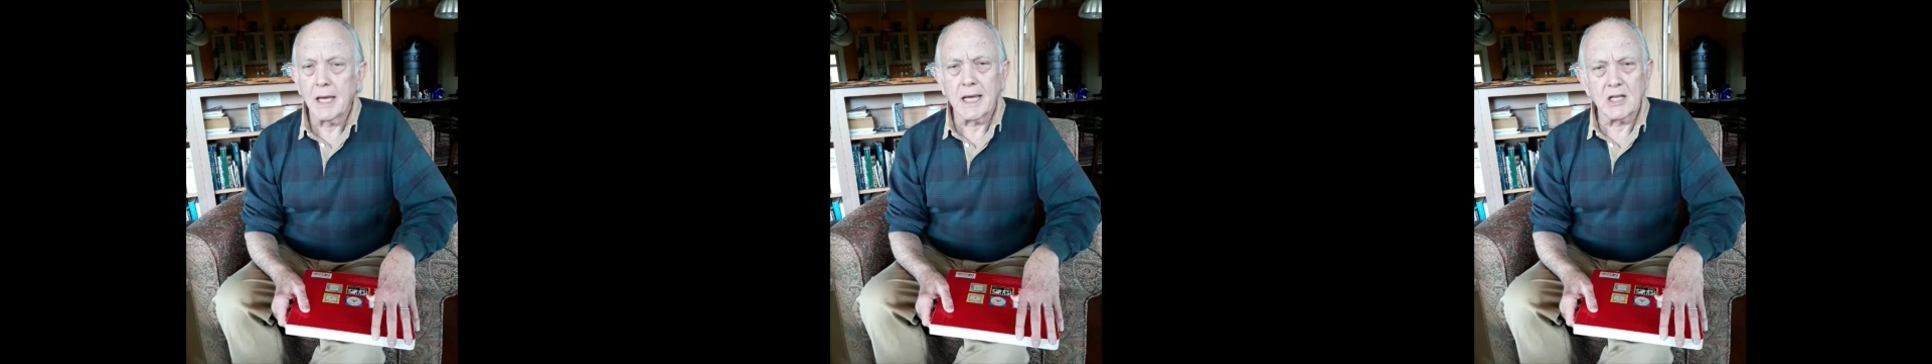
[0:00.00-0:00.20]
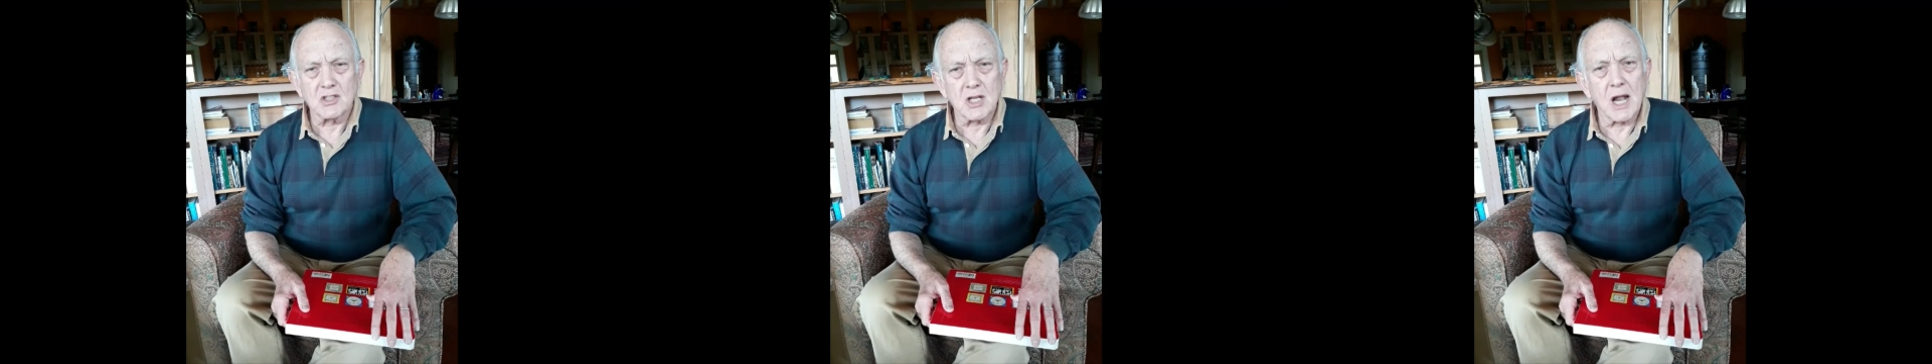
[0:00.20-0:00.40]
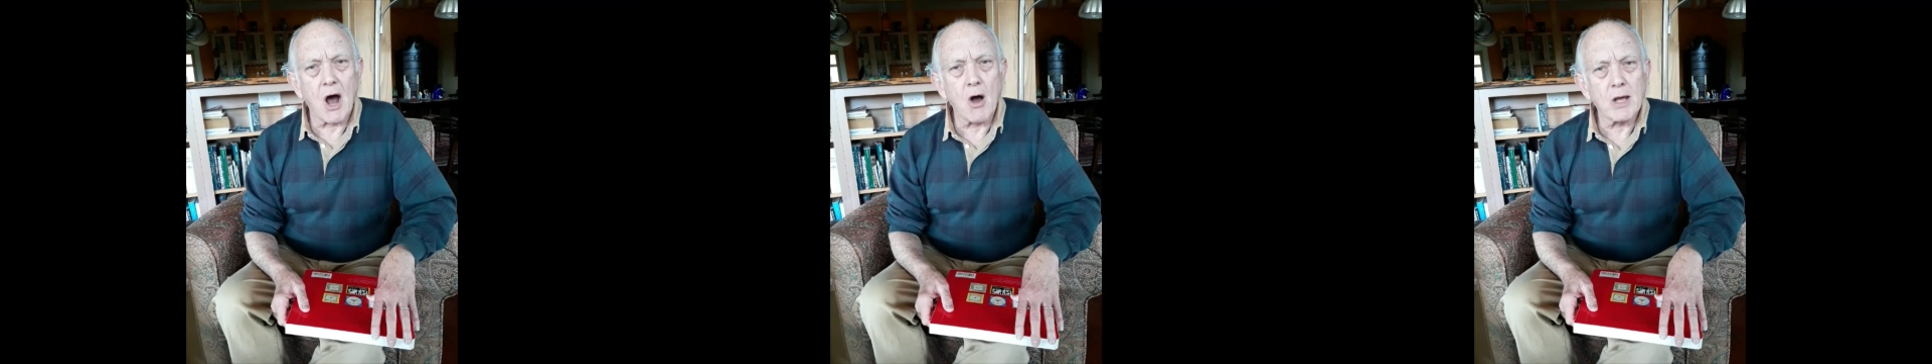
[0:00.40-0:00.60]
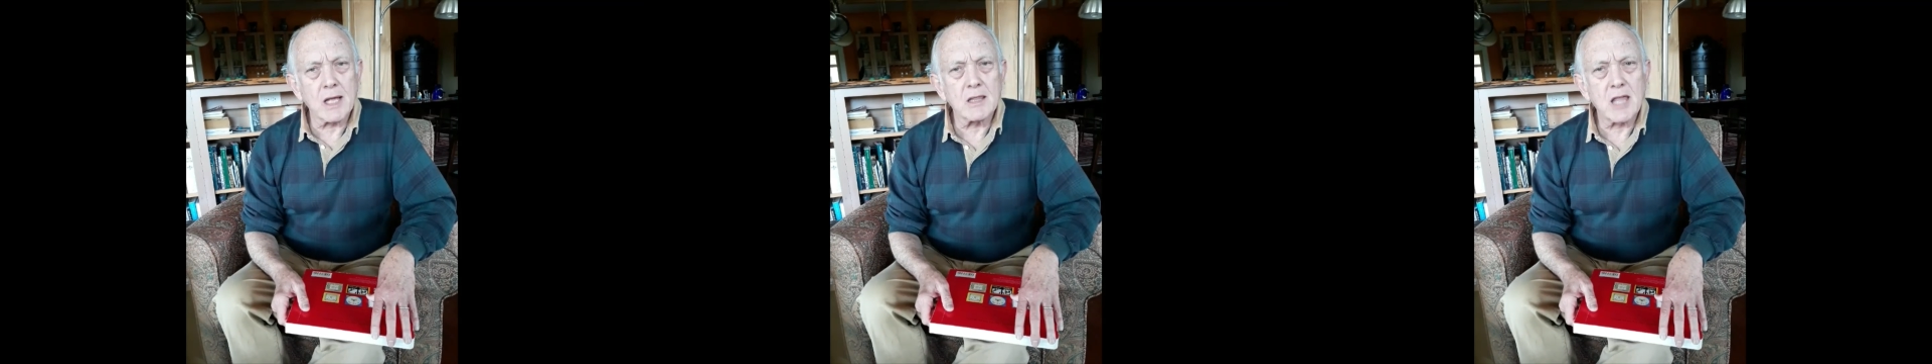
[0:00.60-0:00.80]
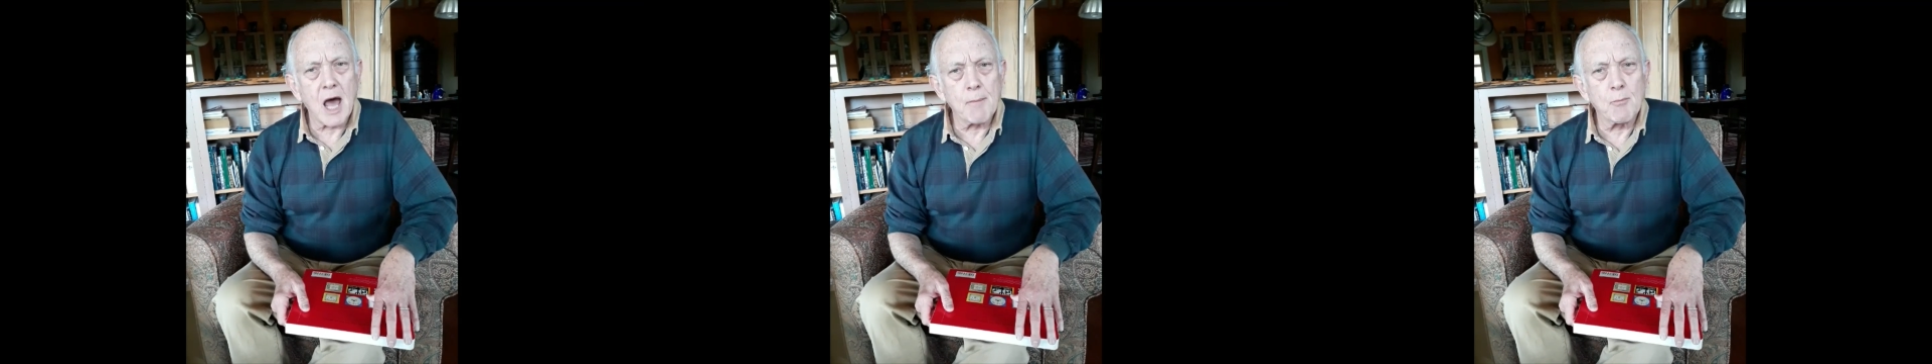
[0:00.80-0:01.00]
He said, I'll get
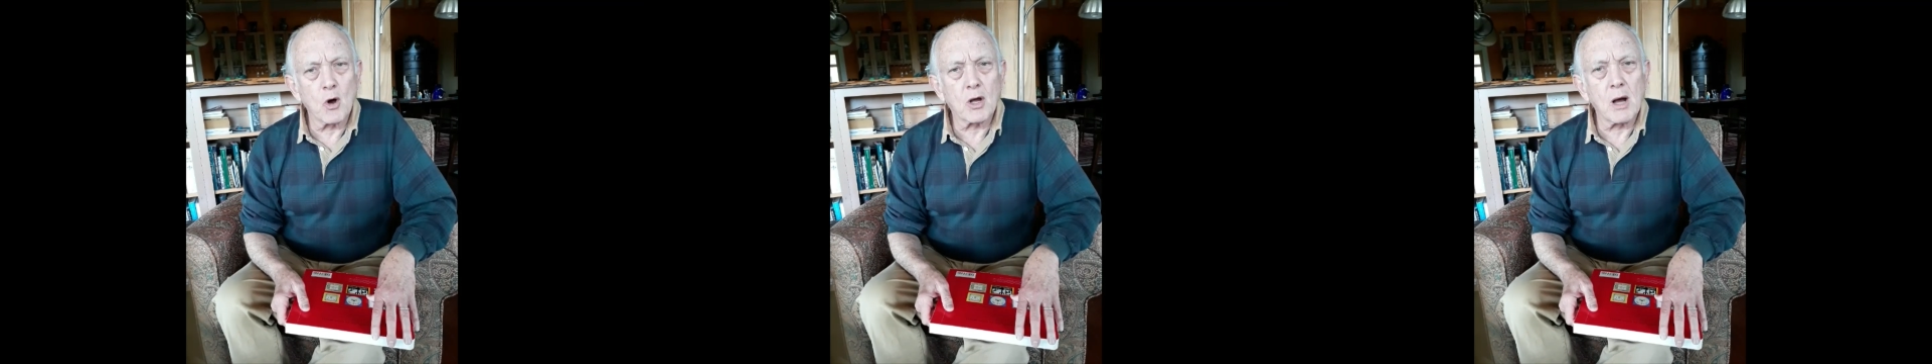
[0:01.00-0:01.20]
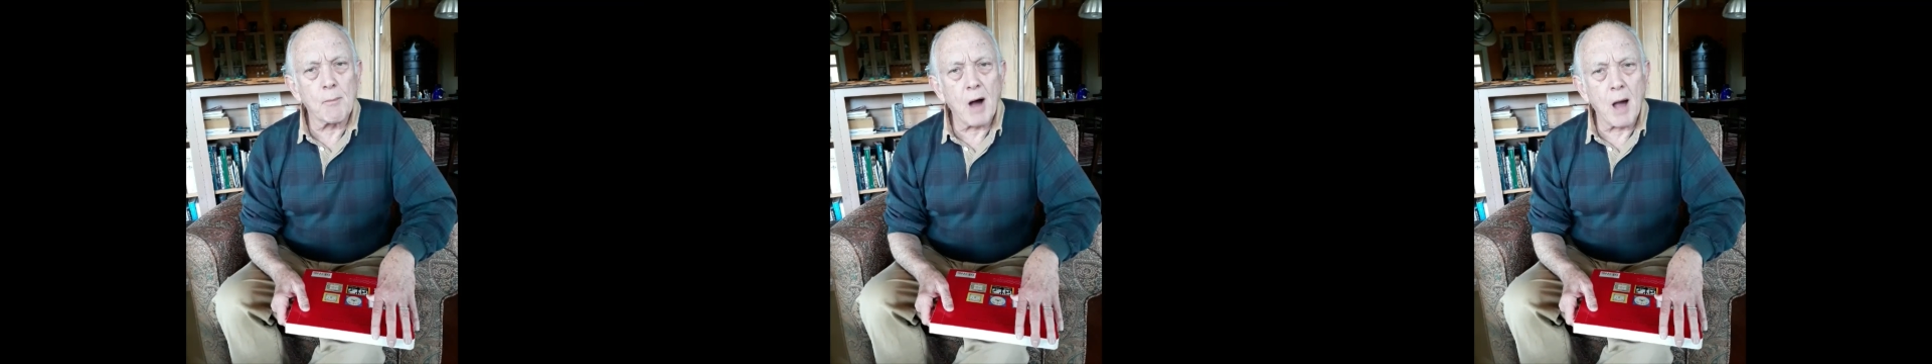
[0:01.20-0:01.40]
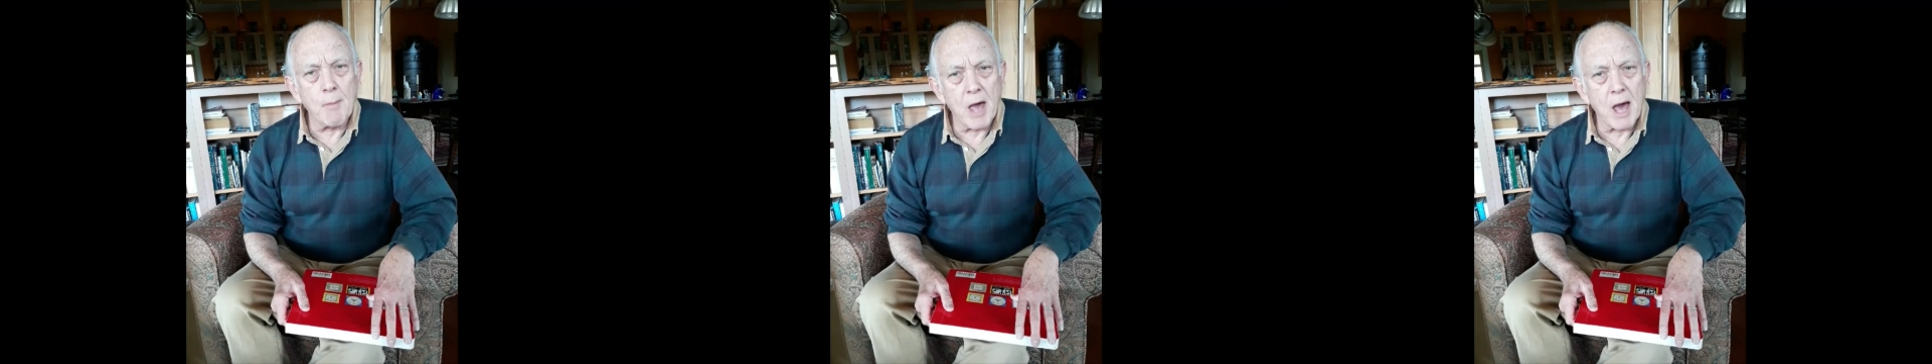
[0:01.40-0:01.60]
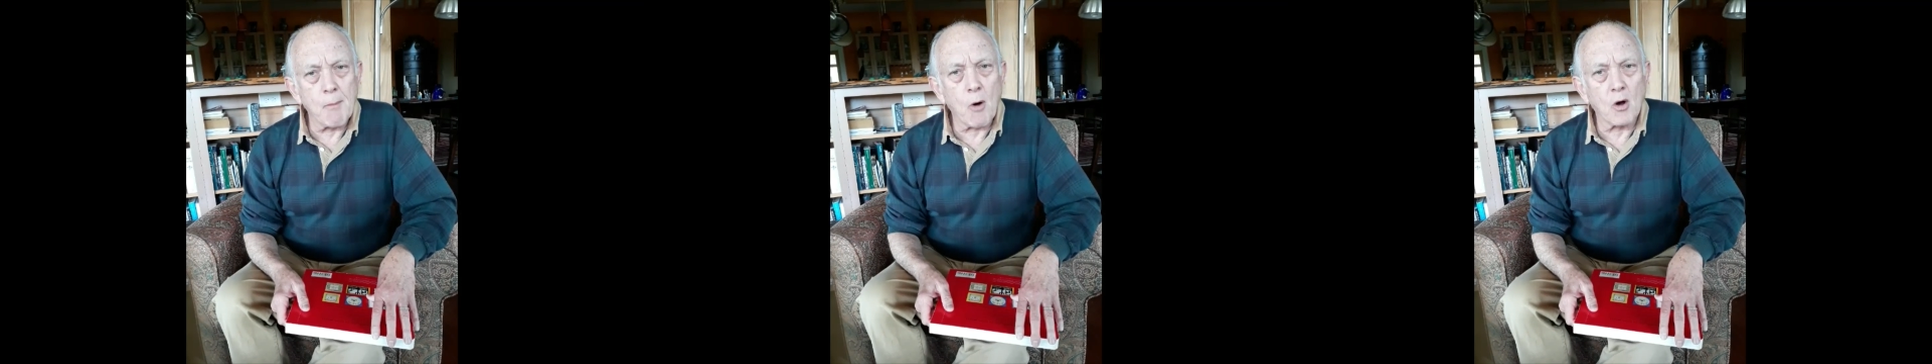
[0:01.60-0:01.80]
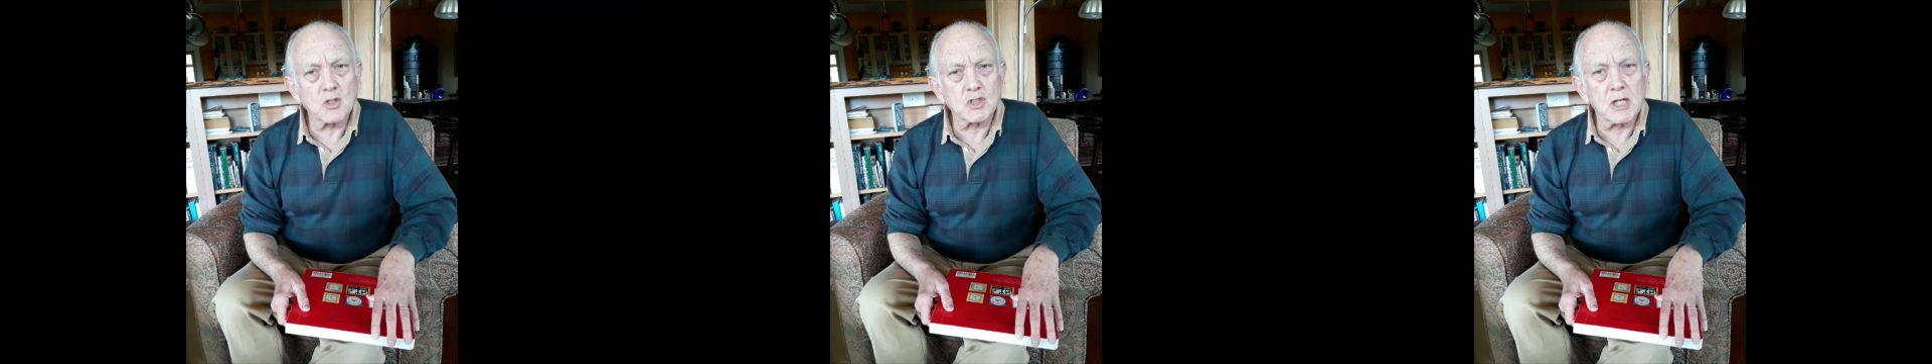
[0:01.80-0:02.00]
that book at my in
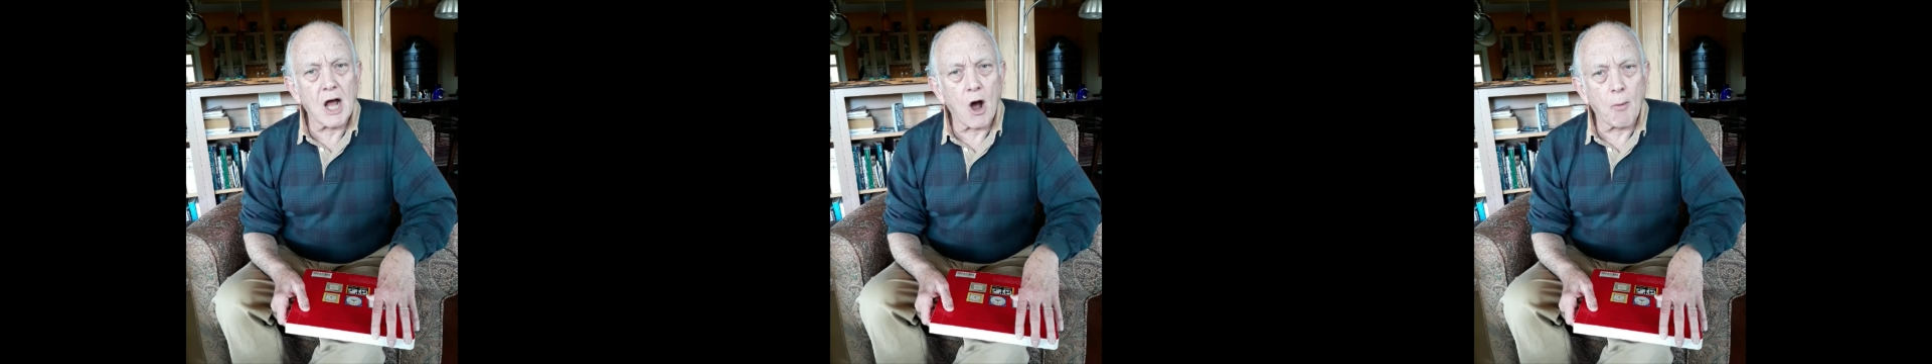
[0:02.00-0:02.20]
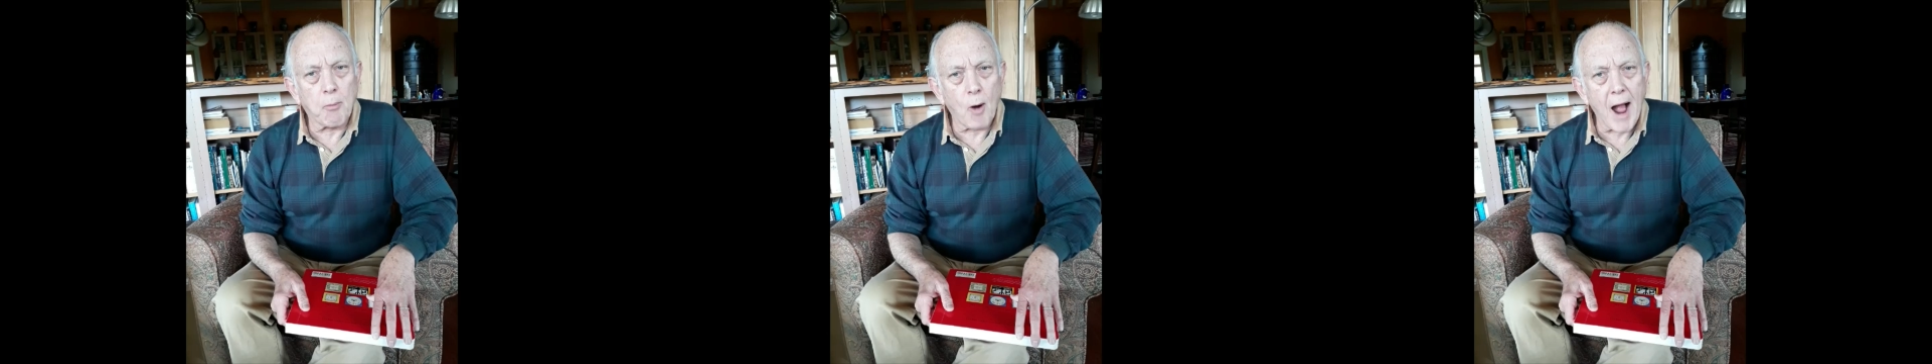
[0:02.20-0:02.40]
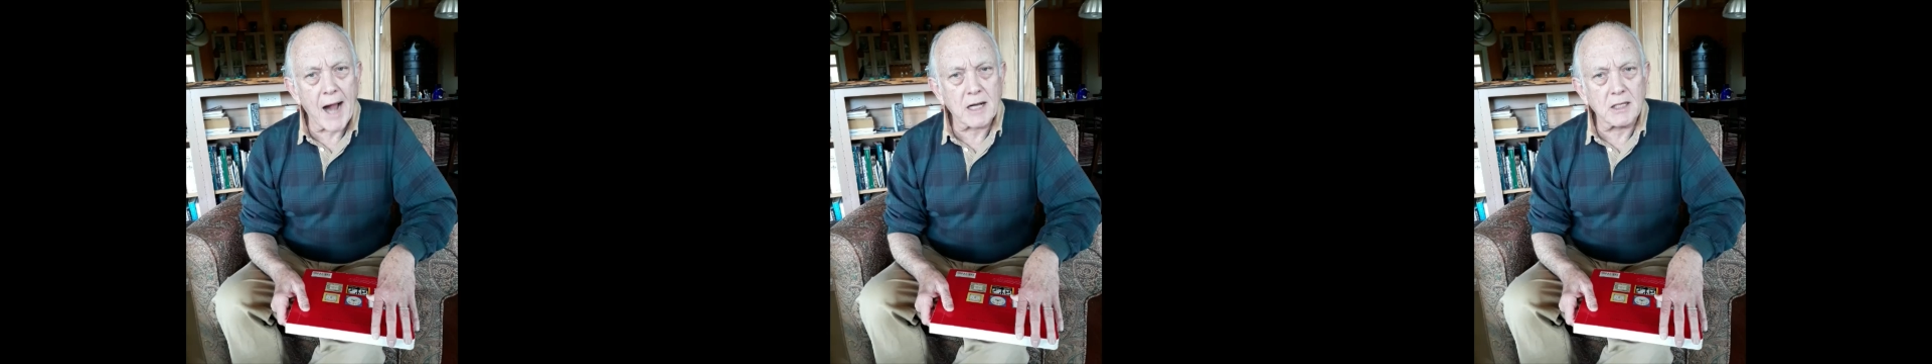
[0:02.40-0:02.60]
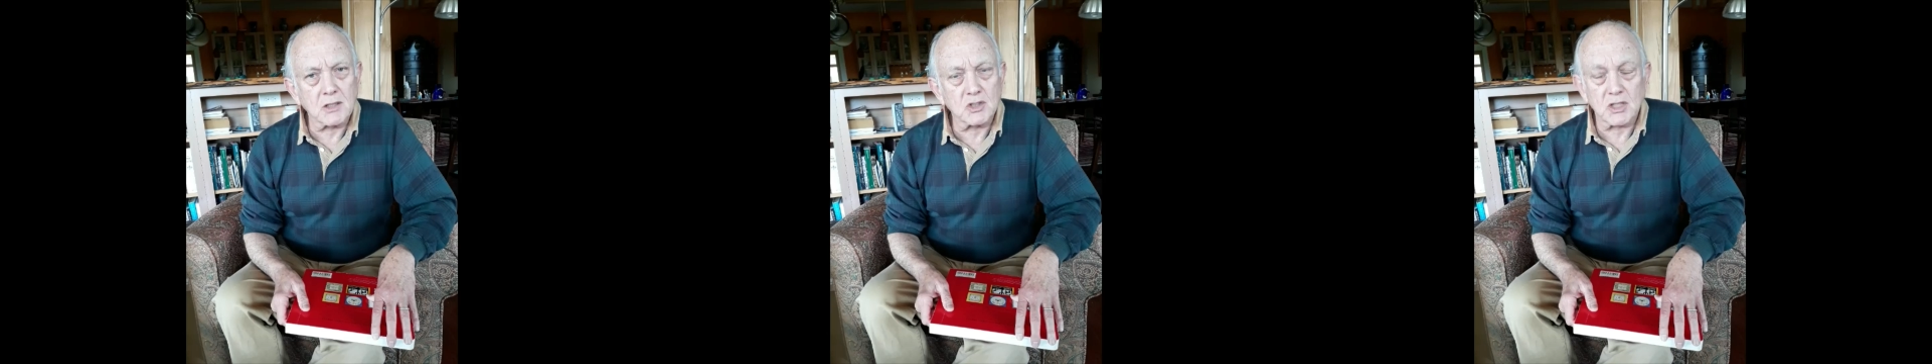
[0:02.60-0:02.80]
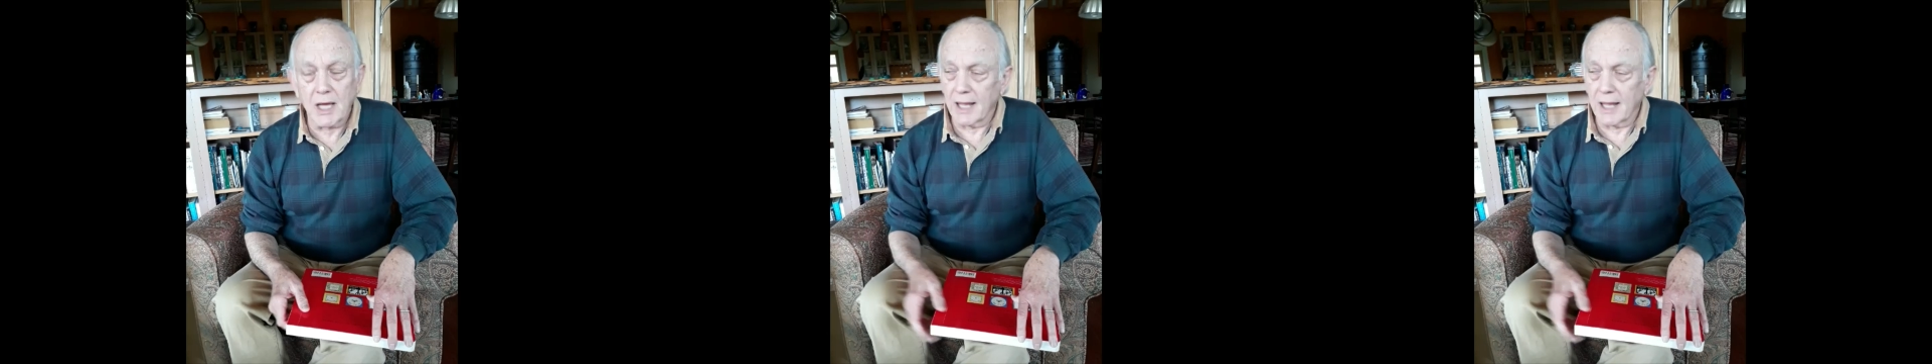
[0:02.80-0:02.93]
and I'll practice.